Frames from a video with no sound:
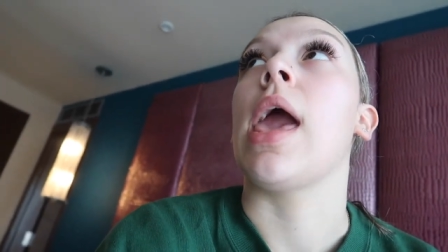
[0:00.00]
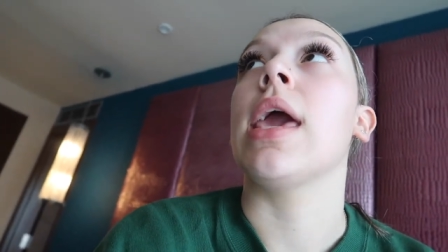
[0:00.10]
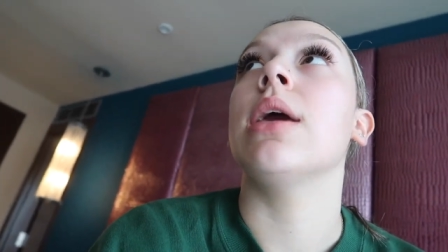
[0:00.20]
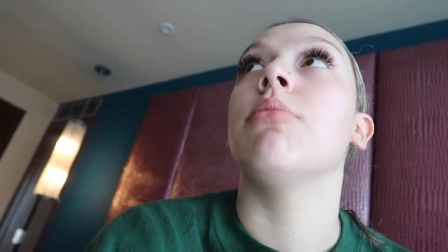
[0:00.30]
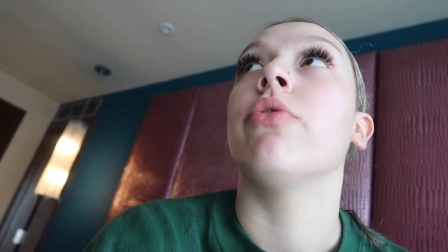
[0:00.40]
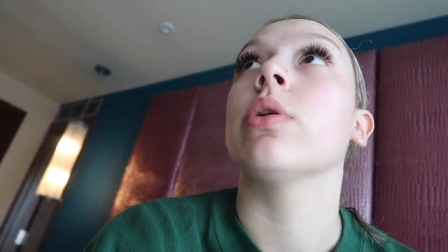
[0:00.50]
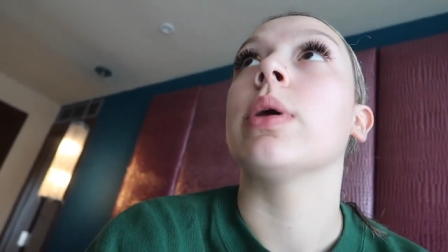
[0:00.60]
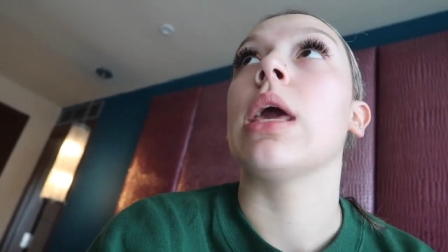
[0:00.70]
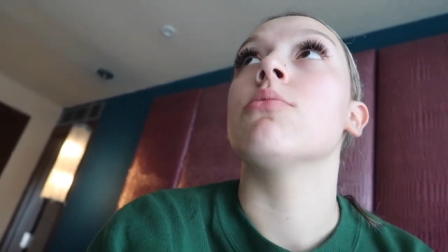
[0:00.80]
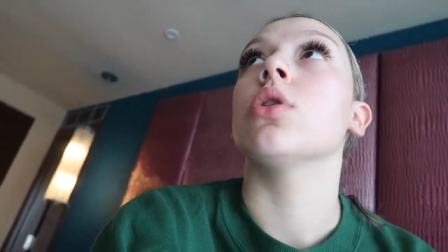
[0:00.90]
ate before
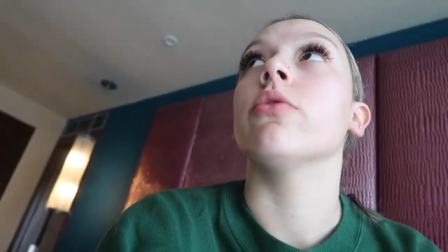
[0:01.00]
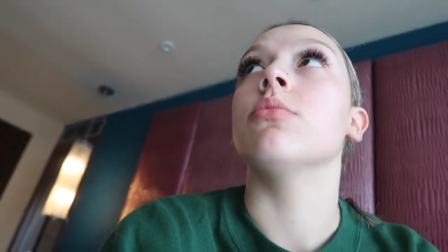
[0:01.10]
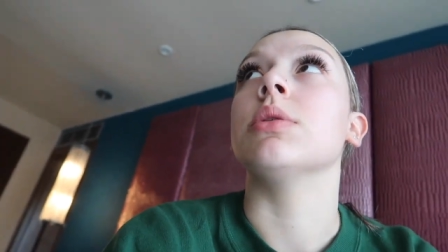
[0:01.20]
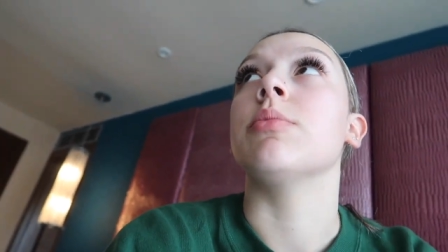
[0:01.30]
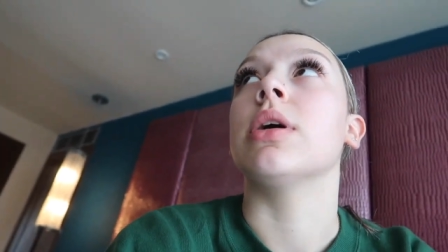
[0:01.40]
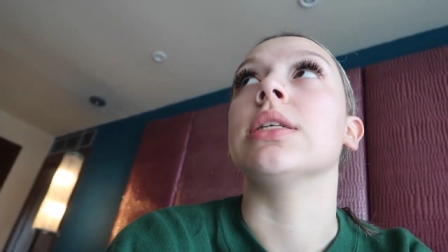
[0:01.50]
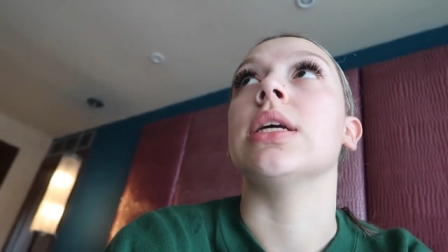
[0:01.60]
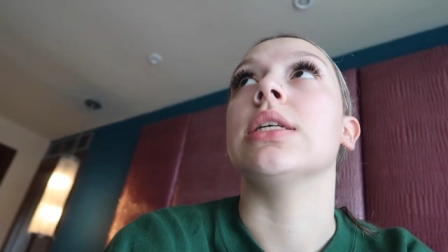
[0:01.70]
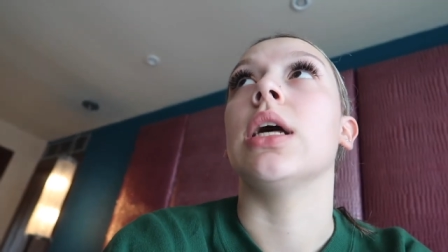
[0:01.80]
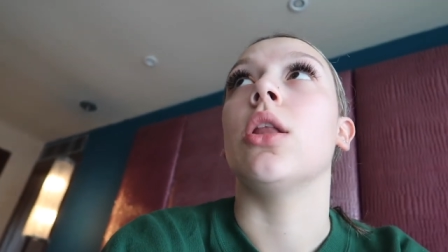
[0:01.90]
we came to our room is because
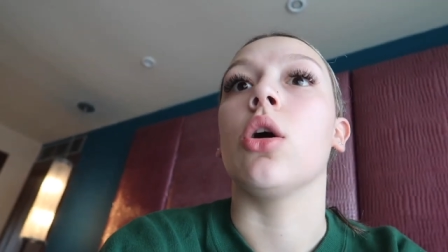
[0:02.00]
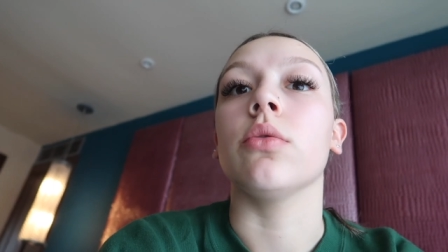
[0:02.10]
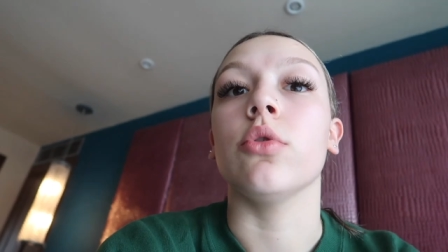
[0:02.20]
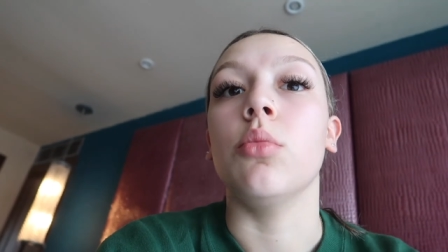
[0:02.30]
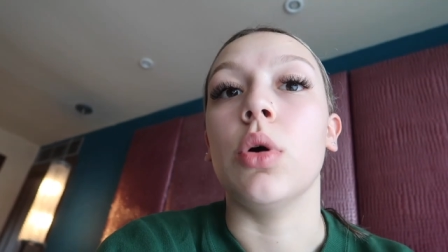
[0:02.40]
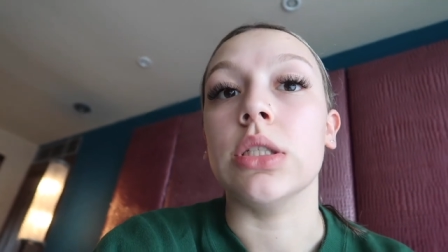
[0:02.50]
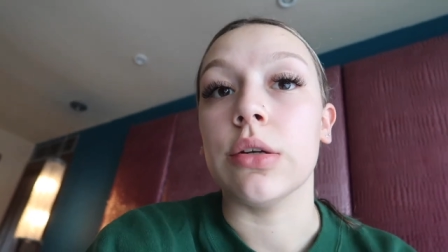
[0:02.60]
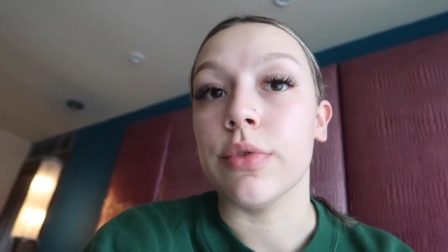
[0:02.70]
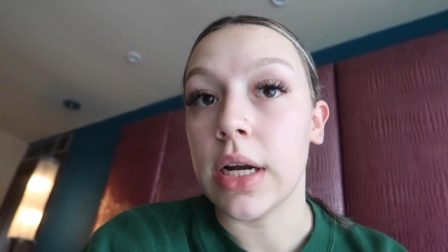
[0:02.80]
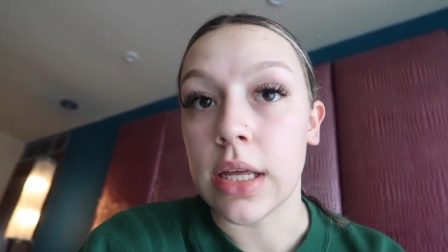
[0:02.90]
they said that our room
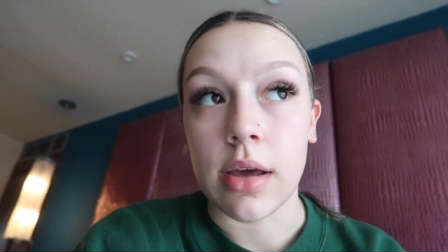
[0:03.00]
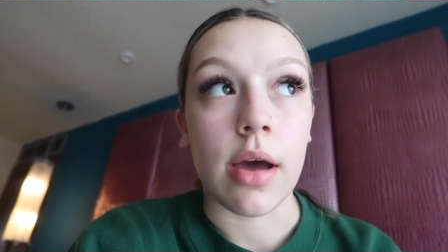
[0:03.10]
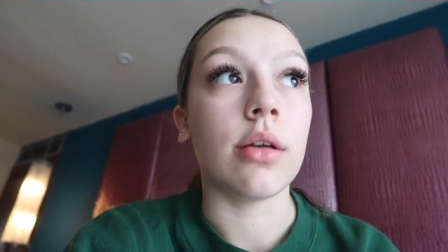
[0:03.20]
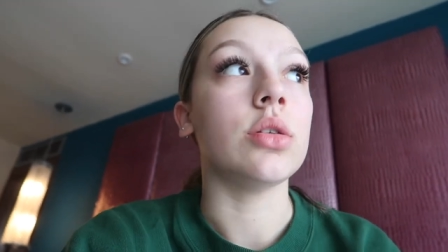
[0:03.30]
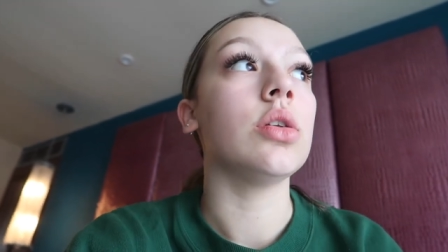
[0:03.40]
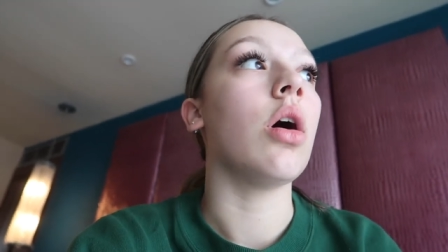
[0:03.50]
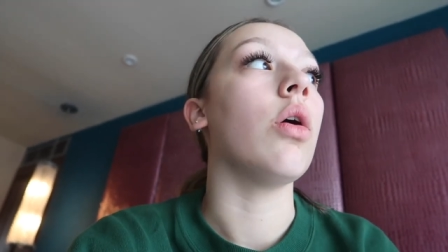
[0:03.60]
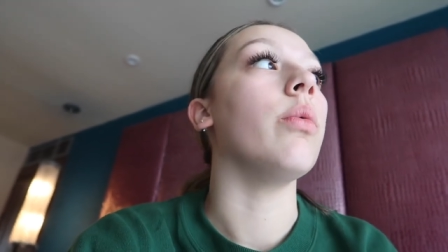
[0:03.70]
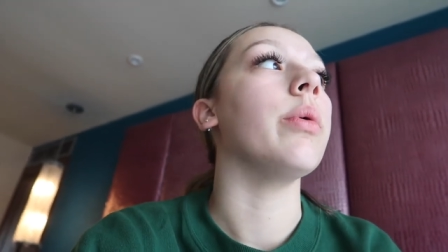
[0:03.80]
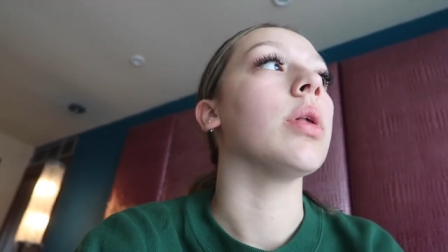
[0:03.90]
wasn't ready yet
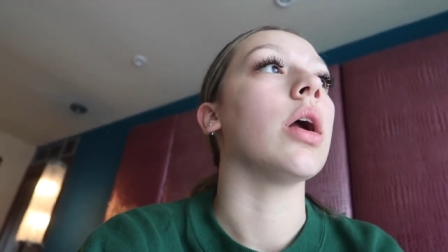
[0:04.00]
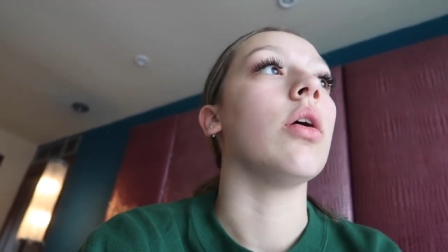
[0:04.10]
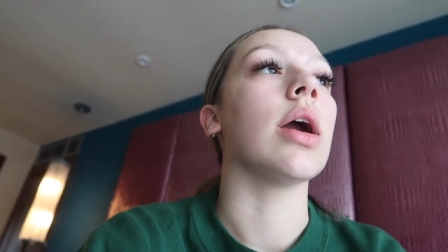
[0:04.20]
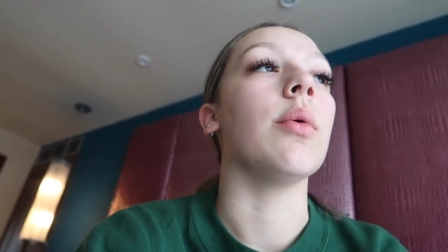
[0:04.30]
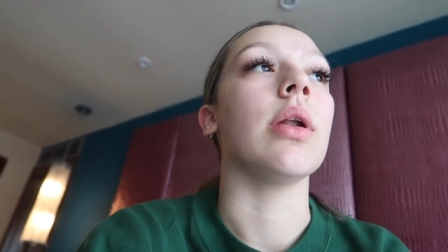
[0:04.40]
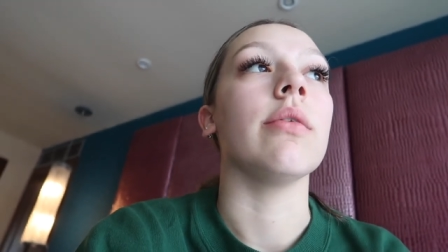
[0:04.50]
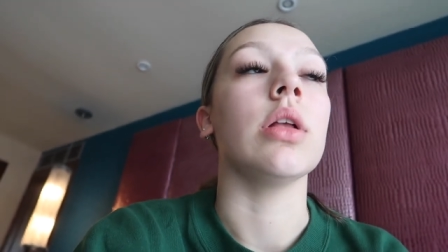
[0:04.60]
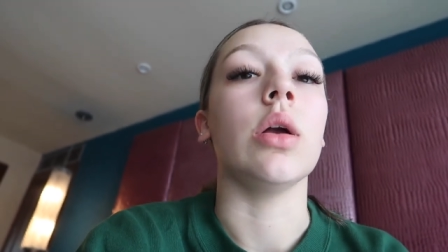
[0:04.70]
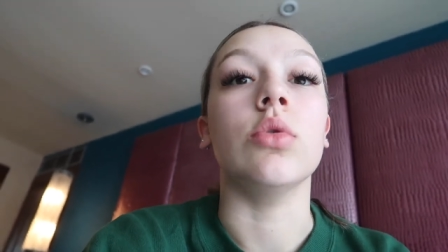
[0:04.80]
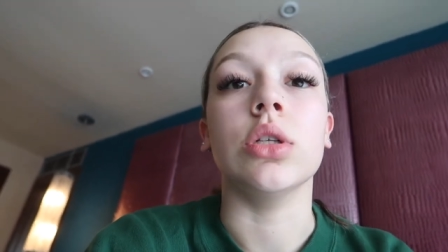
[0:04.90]
so we were like okay whatever
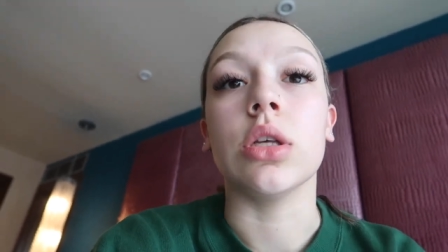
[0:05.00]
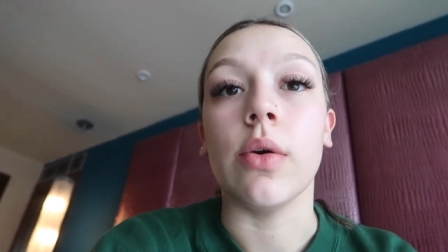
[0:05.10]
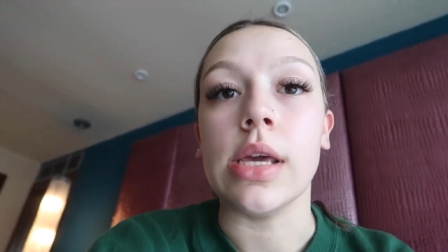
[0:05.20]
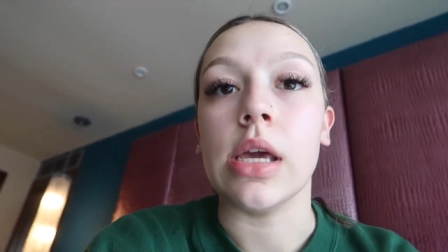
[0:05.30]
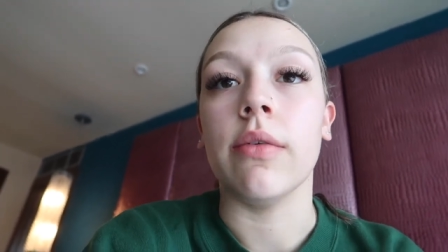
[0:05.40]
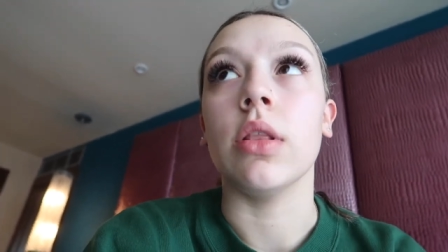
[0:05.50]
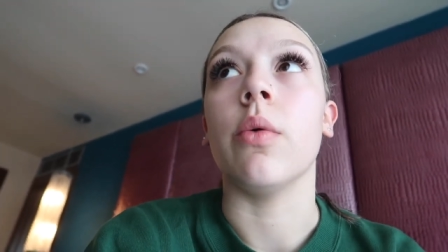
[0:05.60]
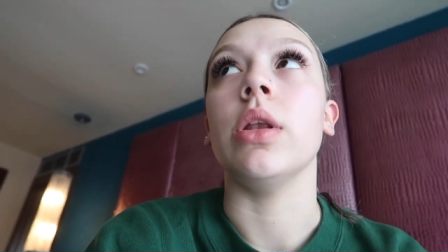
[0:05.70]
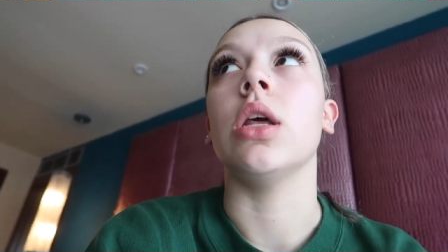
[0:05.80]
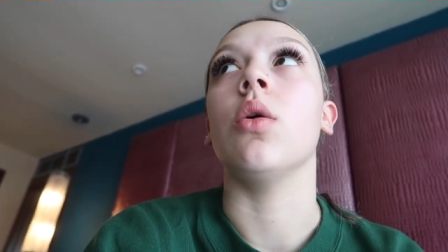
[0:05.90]
like we'll just go eat even though
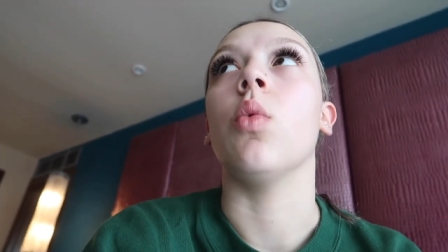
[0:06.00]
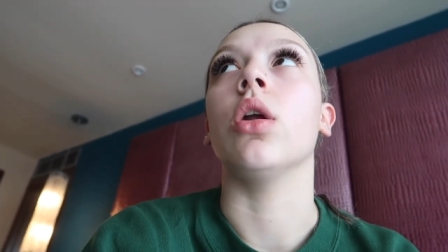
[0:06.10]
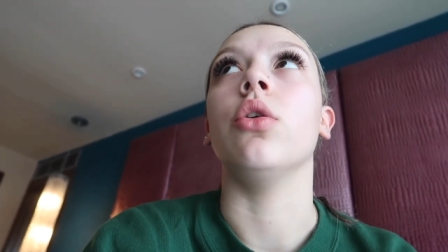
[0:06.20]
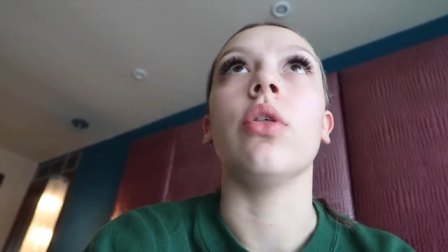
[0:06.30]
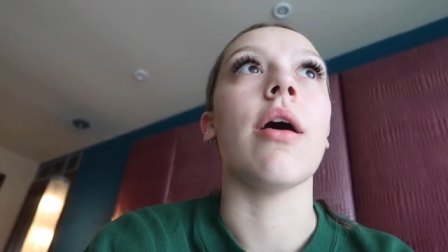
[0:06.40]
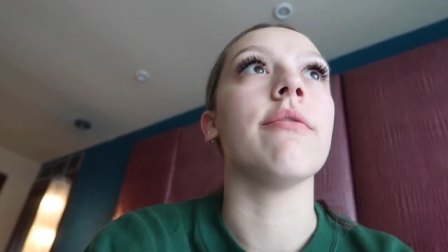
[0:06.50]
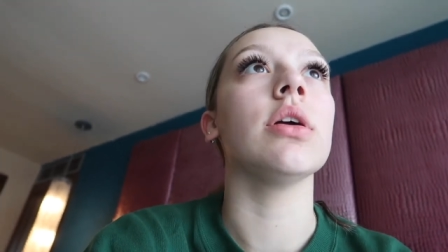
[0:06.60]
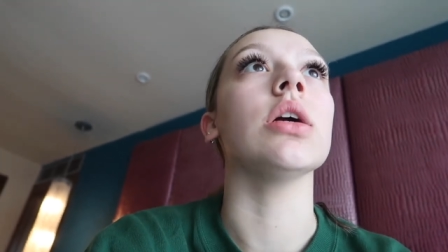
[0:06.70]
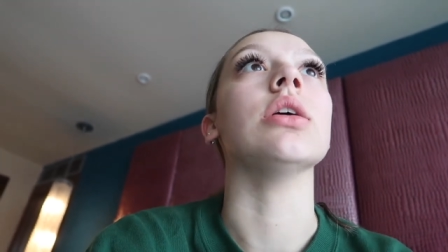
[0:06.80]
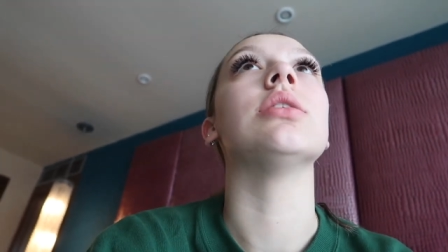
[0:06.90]
we didn't want to do that
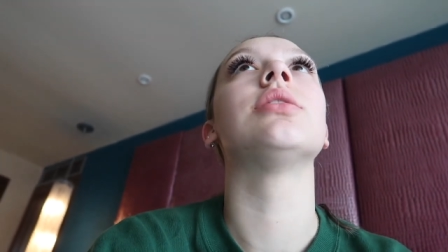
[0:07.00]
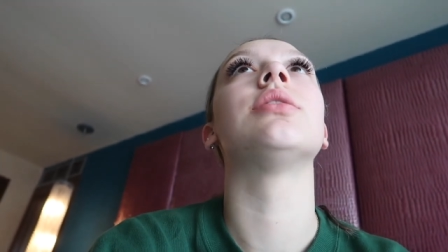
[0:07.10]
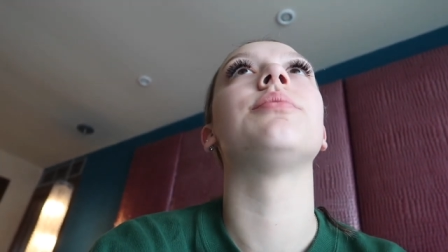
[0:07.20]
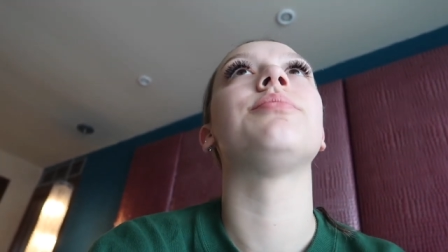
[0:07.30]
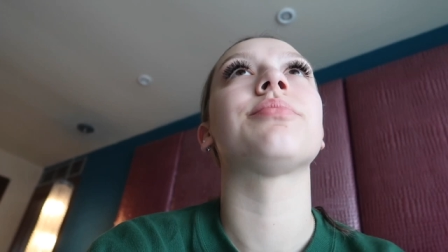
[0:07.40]
first